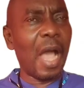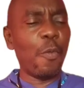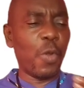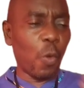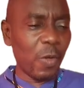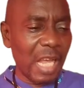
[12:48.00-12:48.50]

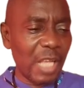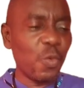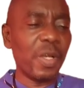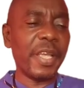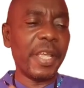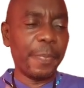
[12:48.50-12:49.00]
and we call
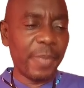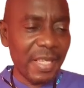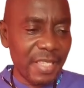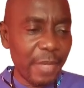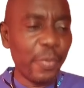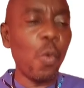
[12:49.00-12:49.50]
that one a
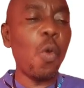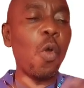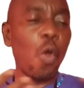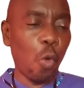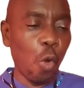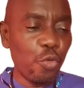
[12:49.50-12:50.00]
placebo
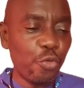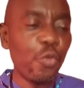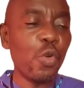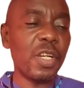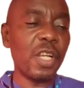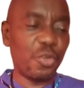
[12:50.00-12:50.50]

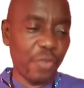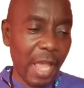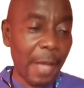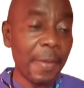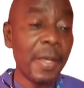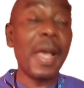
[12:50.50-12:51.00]
controlled
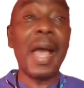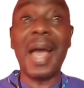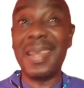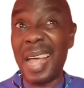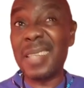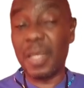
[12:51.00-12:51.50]
trial.
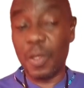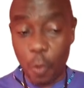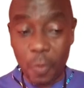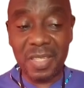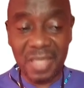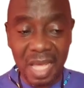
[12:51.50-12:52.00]
And that's a
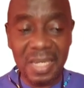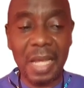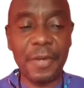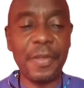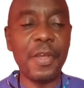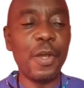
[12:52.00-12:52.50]
gold
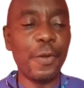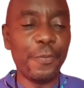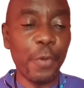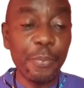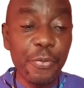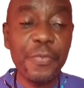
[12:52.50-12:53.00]
standard
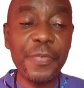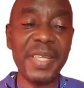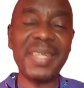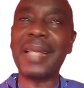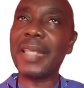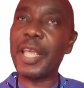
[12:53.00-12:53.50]
for
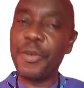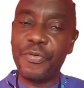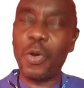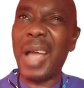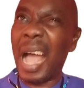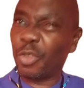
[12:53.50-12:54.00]
proving that a
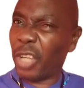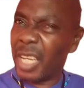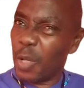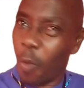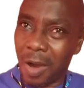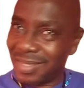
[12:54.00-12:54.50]
drug
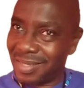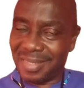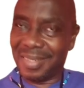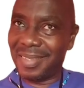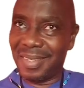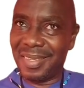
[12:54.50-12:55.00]
actually
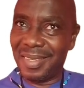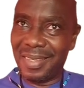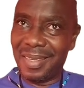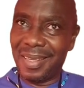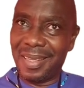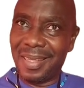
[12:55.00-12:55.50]
works.
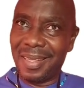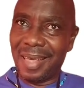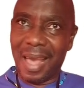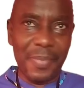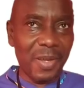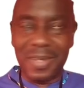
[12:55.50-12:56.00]

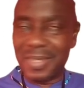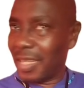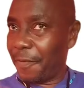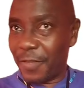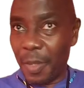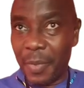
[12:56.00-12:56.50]
And
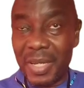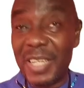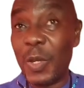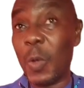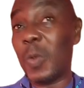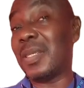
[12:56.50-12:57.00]
because if
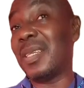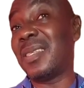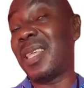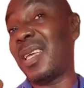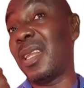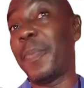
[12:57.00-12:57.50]
somebody knows
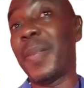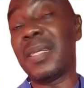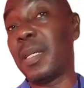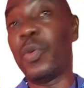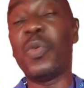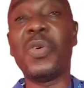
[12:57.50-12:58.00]
he's taking a
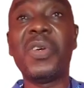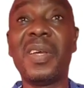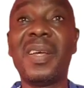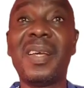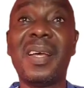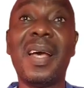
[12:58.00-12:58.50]
placebo,
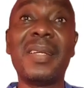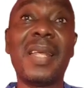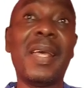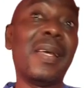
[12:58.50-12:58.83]
and